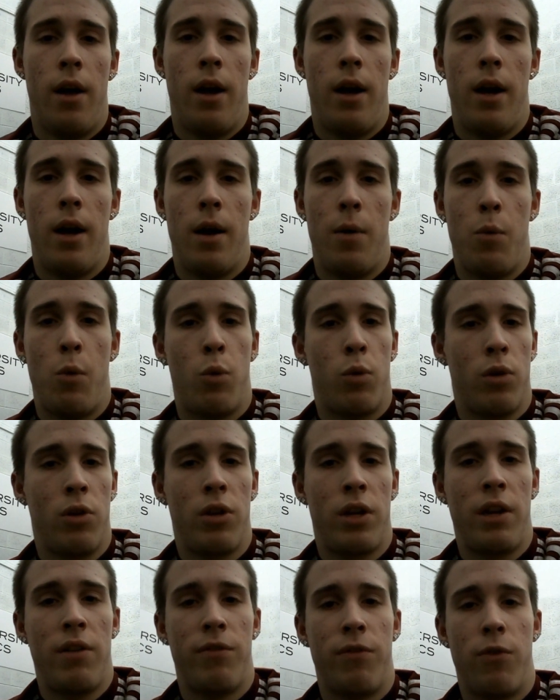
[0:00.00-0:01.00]
What we're
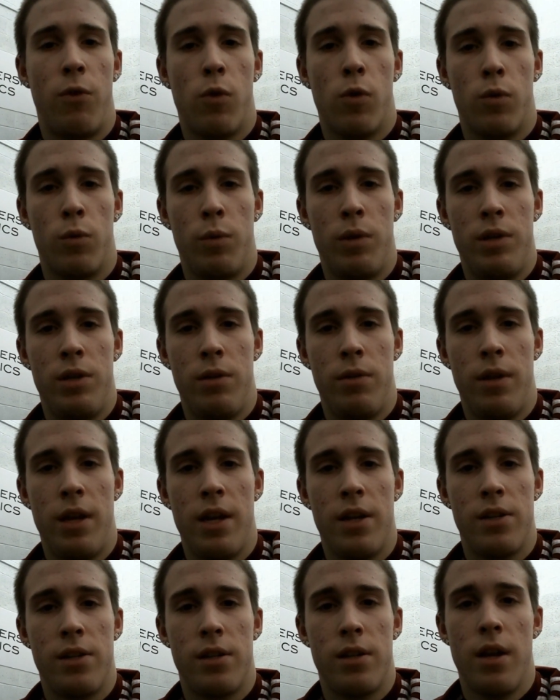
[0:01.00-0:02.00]
looking for when we do
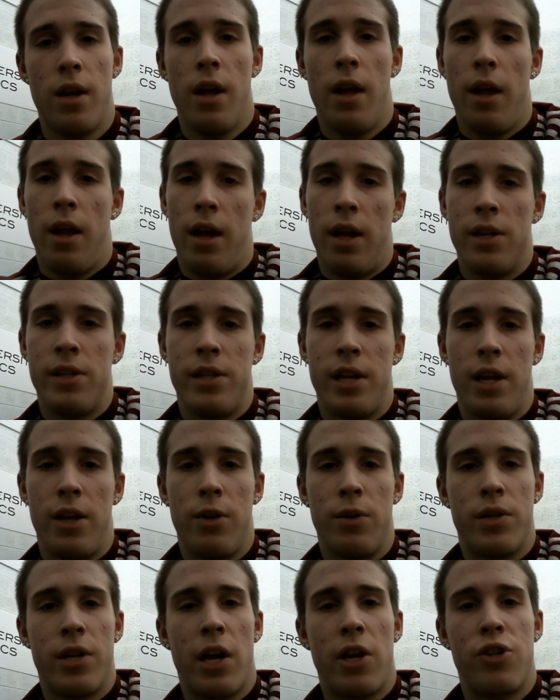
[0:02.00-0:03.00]
this is that
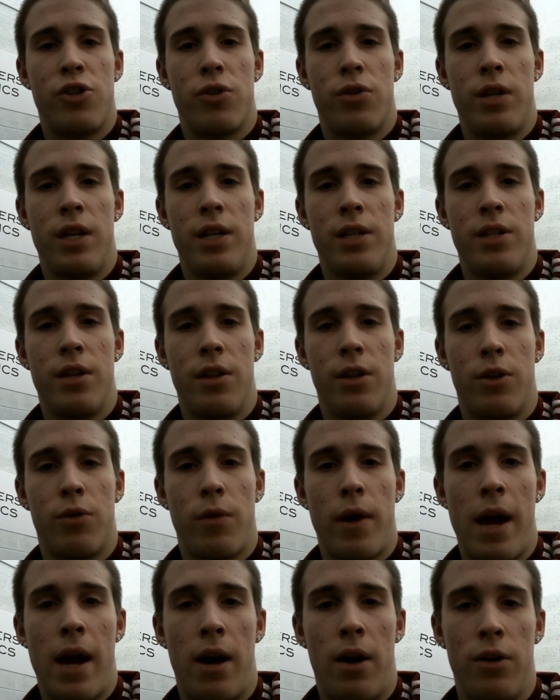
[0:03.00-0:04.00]
you touch your knee to the
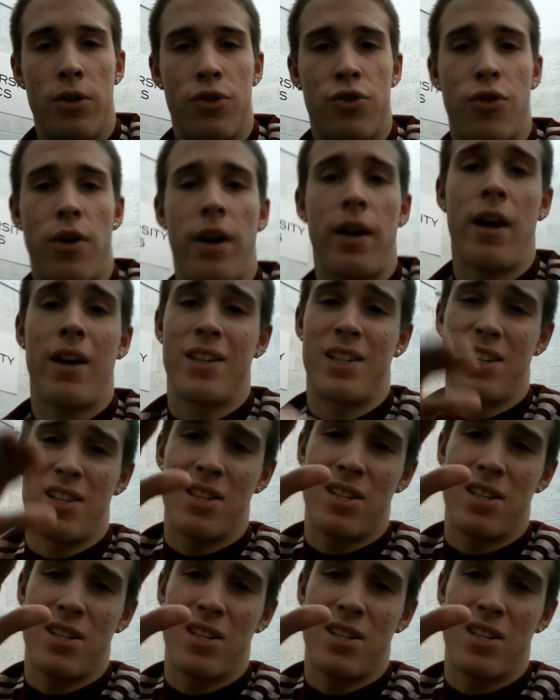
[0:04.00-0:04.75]
ground, try not to